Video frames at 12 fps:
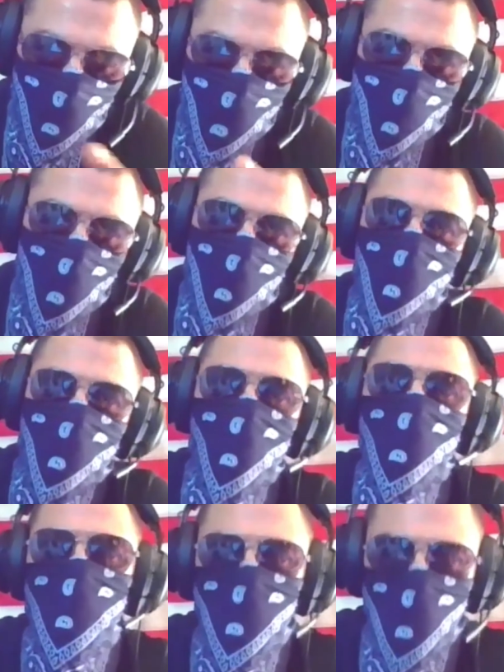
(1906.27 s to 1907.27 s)
real quick for
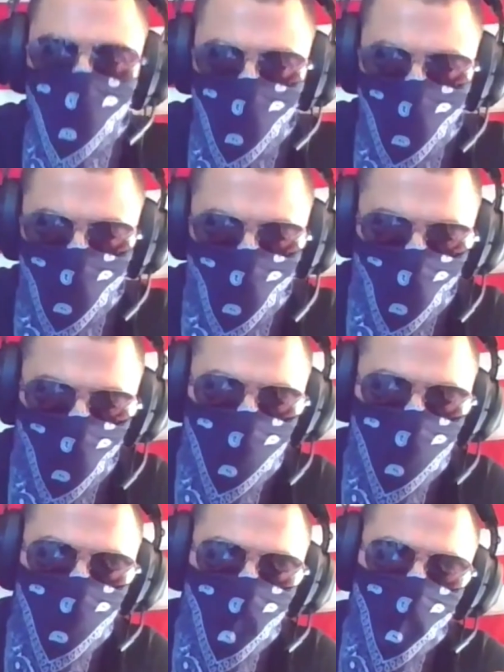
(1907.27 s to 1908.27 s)
any new
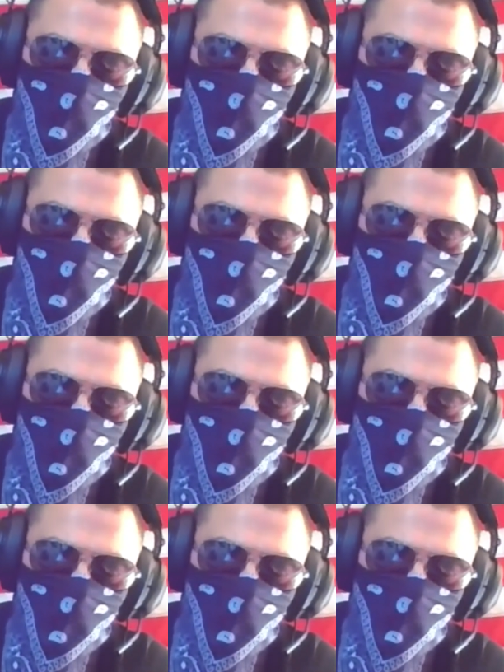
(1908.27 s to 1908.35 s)
growers.